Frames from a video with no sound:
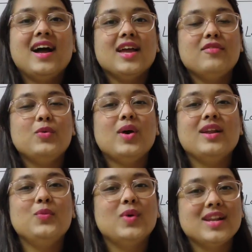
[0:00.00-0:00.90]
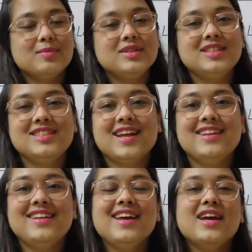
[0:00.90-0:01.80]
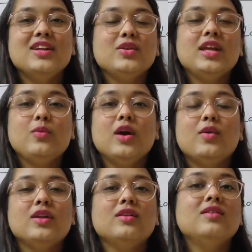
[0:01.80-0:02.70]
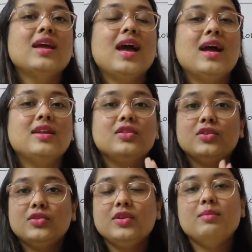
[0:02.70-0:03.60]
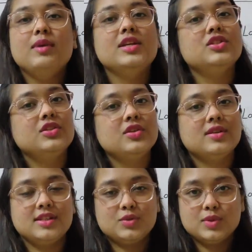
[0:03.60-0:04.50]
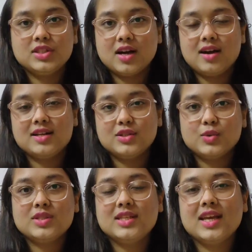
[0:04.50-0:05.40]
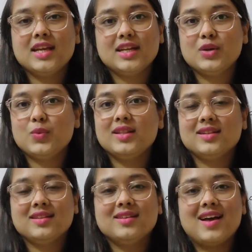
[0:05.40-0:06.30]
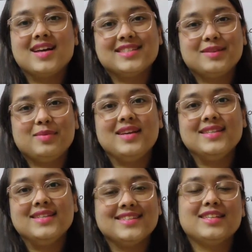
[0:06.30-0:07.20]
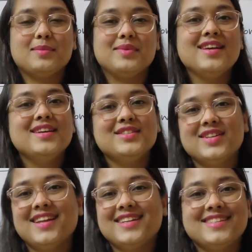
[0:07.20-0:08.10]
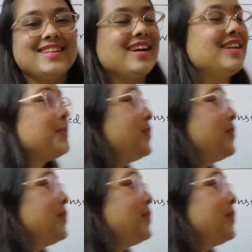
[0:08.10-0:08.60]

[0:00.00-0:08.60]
Hi everyone, welcome to the channel. Today we are going to look at the three major theories which are associated with the acid-base concept. So let us start.